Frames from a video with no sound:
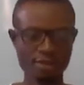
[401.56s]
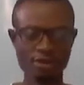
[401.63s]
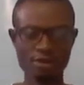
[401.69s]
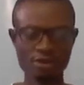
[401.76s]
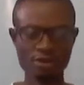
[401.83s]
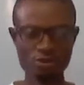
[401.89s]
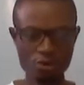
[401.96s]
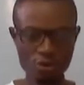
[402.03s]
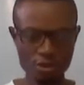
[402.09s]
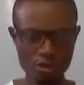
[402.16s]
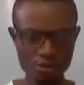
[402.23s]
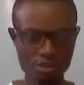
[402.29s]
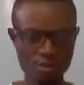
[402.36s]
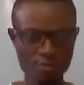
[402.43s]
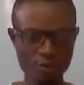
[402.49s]

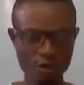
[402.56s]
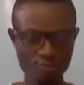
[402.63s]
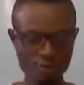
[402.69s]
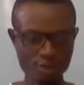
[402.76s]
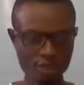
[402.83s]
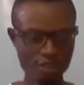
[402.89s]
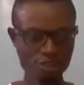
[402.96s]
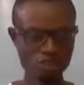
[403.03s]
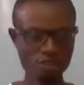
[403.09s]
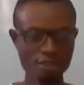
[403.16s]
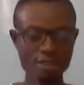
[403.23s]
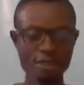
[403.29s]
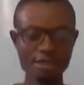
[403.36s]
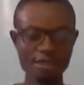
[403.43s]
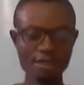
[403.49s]
rural
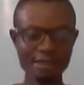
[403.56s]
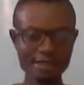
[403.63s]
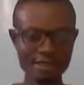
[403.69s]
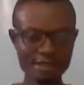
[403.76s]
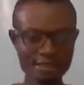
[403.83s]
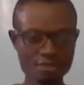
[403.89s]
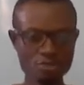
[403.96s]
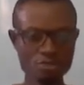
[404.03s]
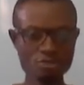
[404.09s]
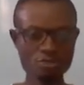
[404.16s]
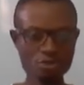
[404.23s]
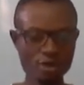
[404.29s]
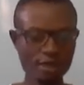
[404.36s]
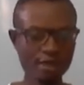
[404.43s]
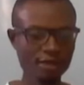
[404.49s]
depopulation leads
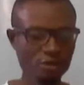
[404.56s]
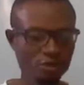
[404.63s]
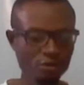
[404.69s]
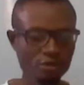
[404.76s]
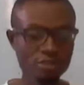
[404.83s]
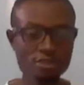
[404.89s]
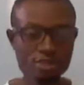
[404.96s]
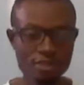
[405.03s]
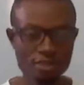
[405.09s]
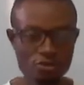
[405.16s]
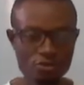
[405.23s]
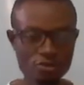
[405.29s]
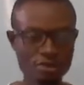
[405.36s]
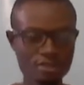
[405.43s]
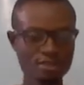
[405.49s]
to a
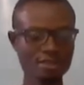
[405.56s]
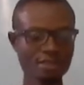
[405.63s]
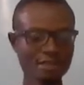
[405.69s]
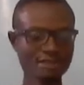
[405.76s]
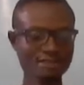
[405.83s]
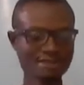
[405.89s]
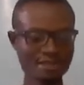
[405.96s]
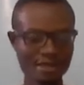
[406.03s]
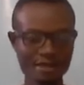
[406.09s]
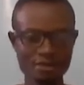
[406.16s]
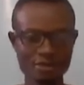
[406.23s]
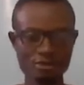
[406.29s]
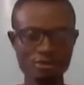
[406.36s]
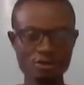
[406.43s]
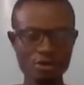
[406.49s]
continuous
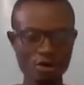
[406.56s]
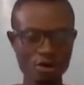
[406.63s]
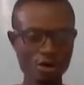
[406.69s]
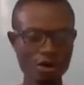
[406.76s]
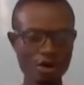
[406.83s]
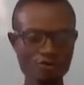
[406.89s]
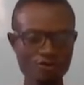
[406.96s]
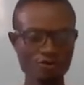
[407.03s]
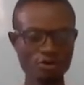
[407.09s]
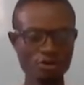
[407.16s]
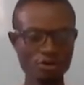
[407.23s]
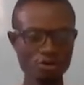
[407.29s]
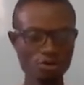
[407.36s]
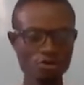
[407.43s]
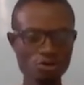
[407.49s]
cycle of
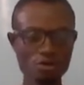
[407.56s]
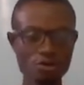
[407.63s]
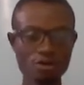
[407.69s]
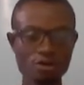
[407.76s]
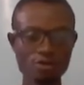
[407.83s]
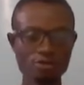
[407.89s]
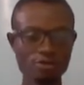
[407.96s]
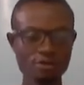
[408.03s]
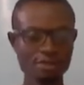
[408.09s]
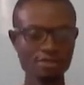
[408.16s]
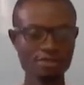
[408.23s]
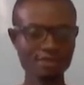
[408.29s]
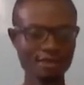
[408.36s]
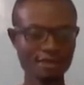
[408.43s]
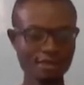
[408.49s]
rural
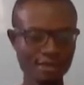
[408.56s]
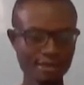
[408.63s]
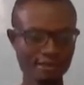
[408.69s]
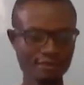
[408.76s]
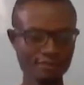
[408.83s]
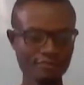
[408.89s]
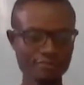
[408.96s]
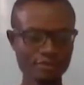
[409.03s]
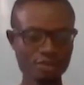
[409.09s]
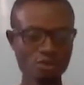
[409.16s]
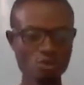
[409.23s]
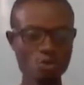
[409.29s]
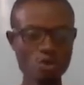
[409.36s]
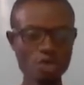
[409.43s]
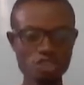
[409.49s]
decline,
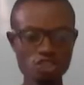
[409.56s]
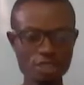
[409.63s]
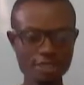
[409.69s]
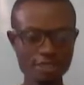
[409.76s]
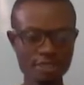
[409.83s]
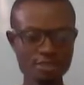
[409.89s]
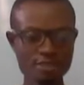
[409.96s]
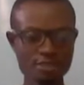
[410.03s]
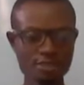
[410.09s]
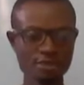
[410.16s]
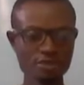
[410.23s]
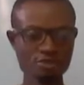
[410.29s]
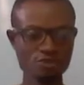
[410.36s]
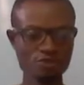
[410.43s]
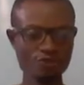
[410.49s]
which leads
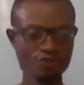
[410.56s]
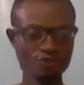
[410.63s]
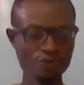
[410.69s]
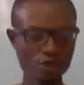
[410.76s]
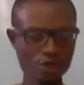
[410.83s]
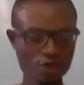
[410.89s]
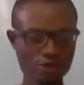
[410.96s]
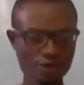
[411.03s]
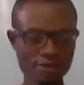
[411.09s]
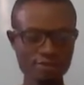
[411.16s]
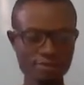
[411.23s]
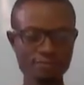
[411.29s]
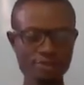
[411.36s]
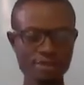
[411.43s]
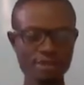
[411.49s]
to
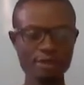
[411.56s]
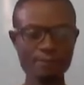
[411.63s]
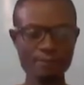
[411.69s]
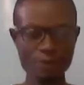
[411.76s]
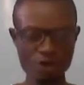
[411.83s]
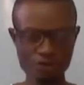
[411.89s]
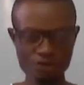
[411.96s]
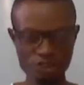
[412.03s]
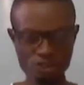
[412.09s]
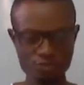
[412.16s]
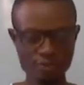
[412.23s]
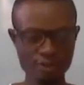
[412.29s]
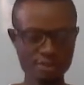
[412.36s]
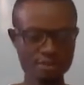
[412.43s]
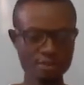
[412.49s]
further
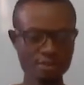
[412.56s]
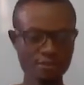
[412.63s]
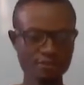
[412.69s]
impoverishment